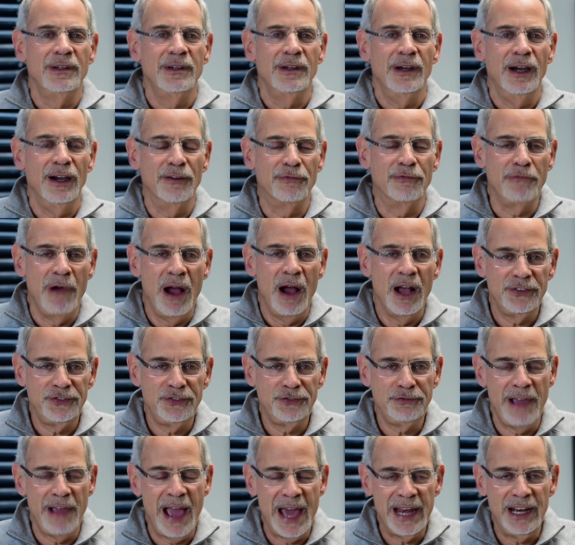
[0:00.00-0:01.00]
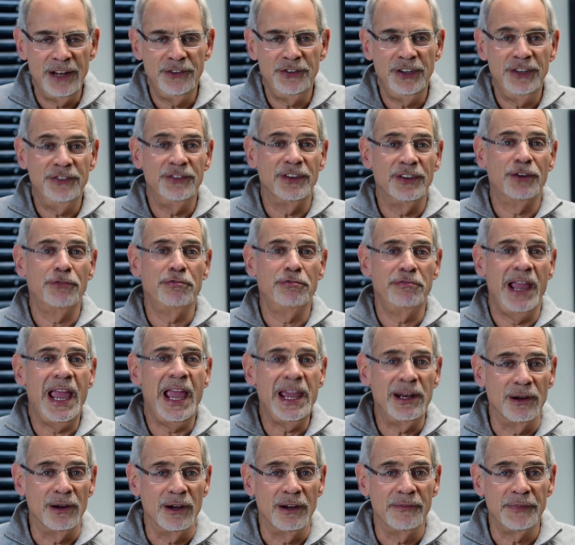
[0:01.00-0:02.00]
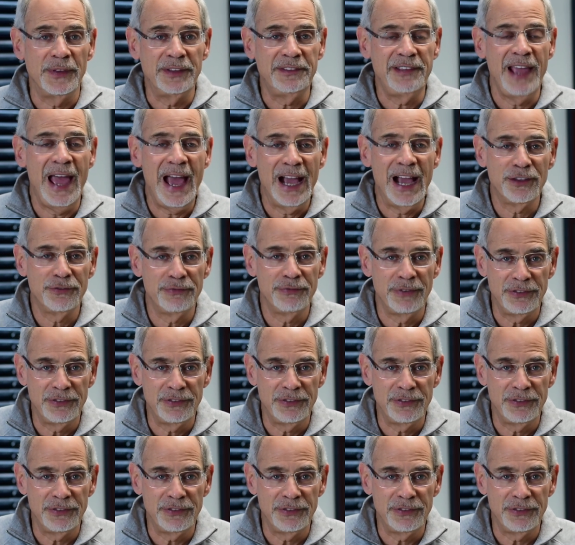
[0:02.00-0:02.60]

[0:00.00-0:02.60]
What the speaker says: of Roz Strategies and creator of the tax